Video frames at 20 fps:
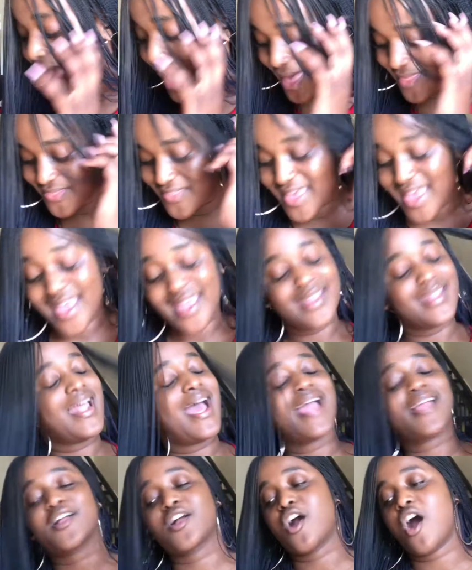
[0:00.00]
And then
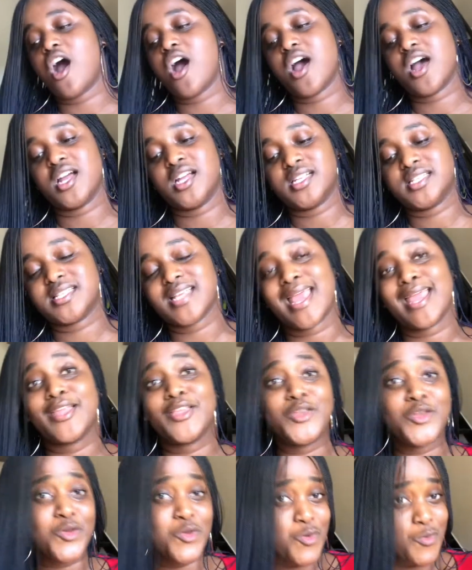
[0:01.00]
I got a
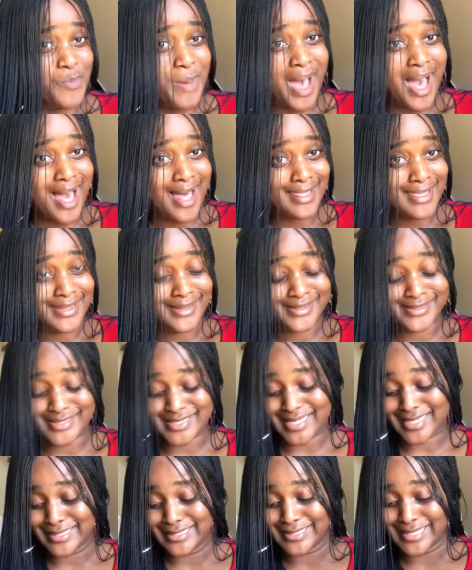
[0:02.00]
new palette.
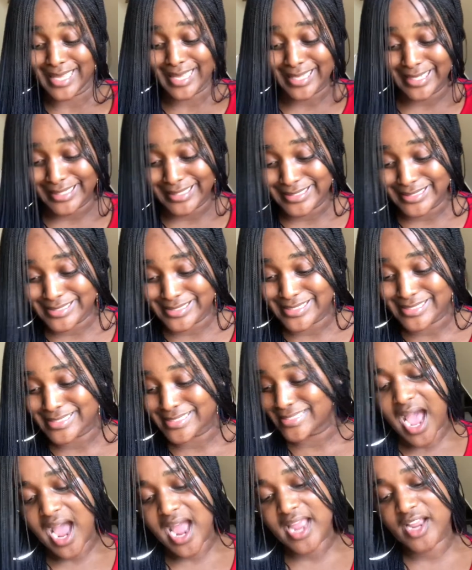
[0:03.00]

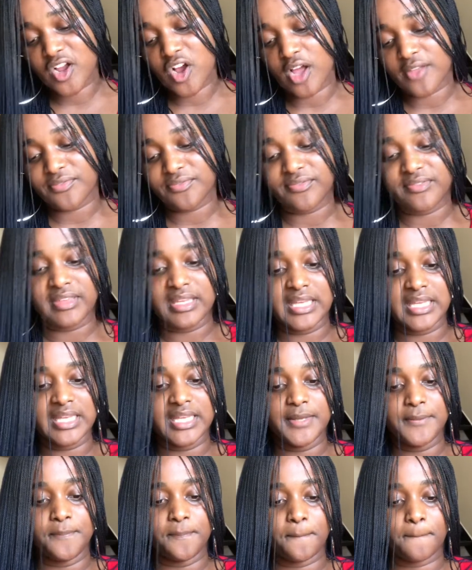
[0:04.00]
Yes, I got
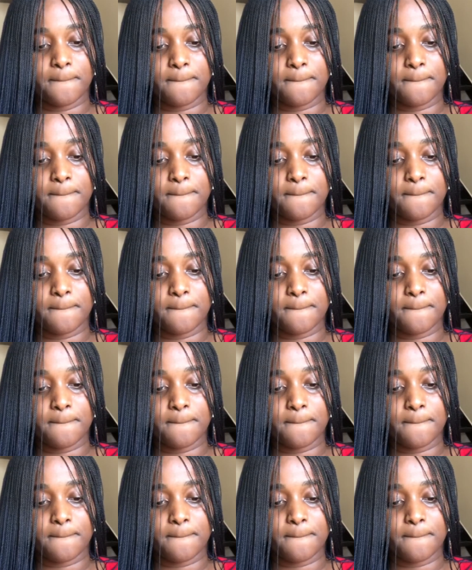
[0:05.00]
the